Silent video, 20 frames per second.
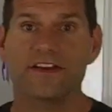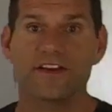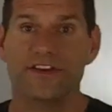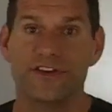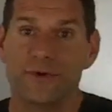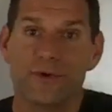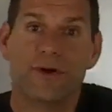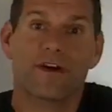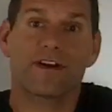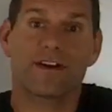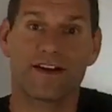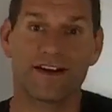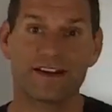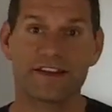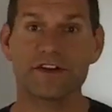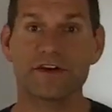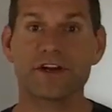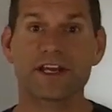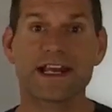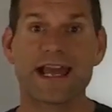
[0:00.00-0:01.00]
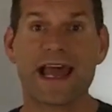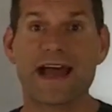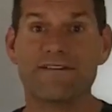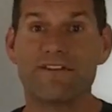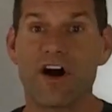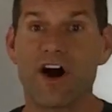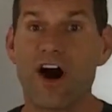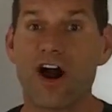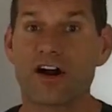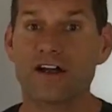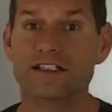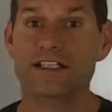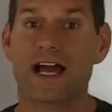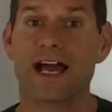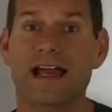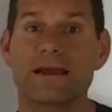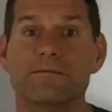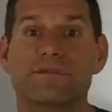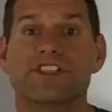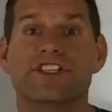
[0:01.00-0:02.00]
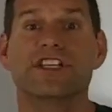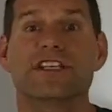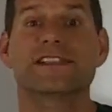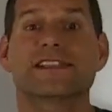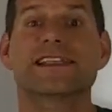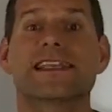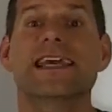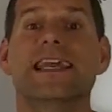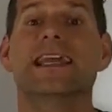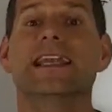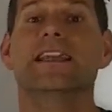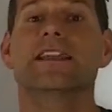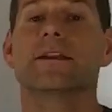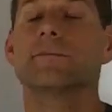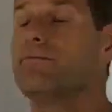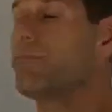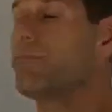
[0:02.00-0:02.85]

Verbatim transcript: You are, you're going to have a hard time just getting to the